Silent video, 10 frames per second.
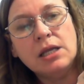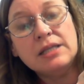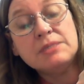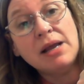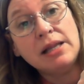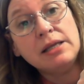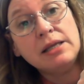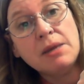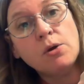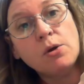It's
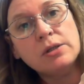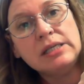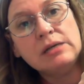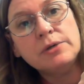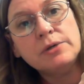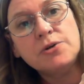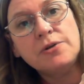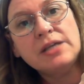my local needlework store.